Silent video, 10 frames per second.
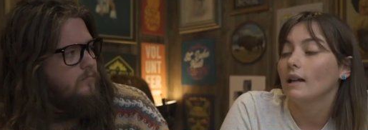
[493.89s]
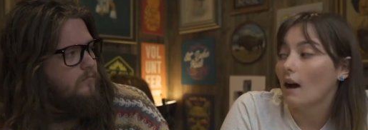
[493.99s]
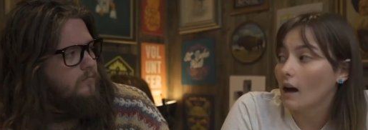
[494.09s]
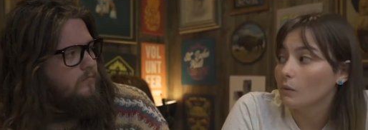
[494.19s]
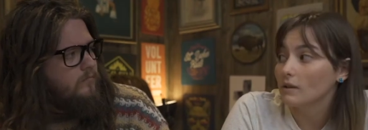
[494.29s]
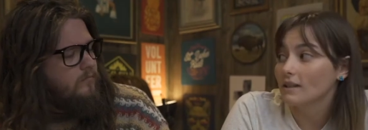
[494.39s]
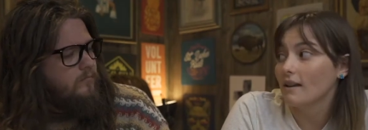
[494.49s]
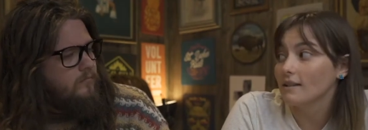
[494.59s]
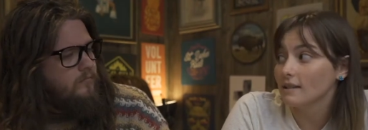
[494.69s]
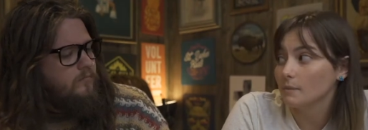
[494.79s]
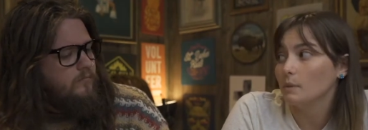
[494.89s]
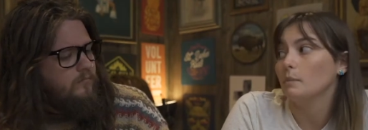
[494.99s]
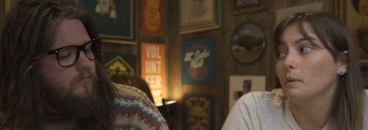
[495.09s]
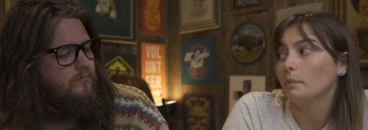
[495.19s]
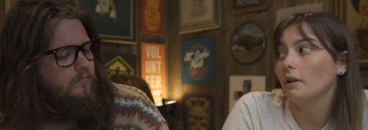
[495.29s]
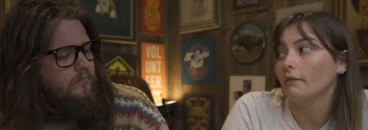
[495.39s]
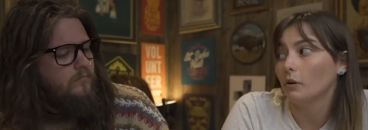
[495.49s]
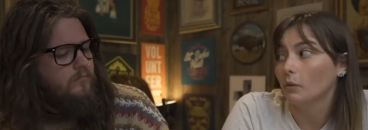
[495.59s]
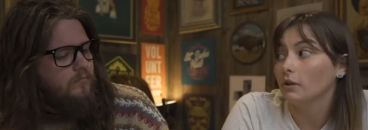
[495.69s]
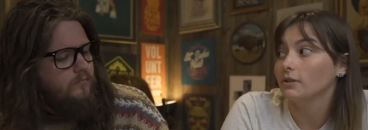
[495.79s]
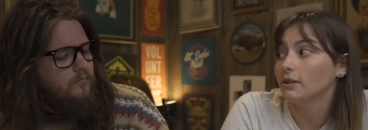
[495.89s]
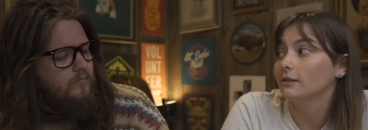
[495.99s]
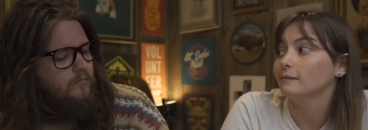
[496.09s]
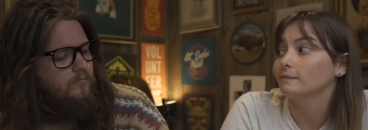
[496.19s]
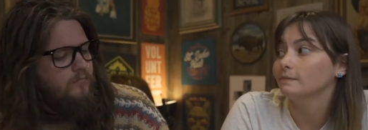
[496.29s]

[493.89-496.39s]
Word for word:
Speaker 1: And God wants us to be people of our word too.